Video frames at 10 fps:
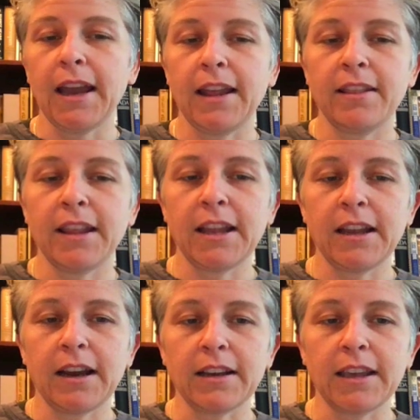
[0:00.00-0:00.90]
And
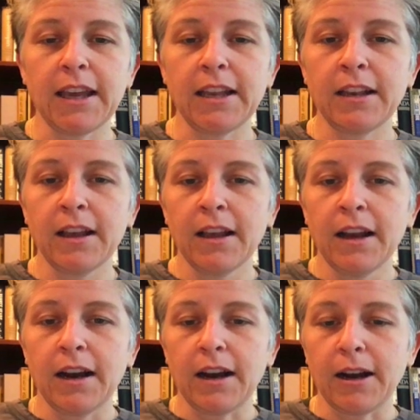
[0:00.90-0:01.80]
then again,
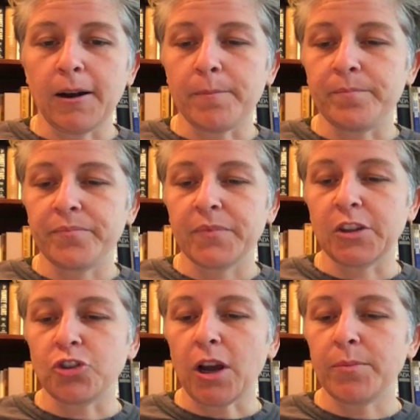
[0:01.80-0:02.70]

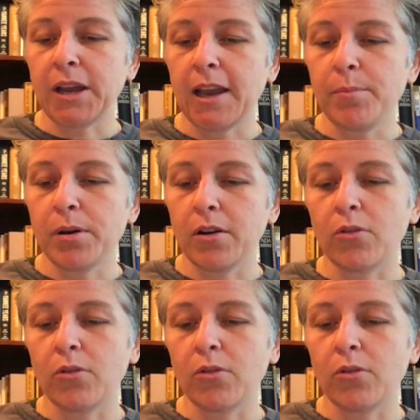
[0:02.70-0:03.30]
the job type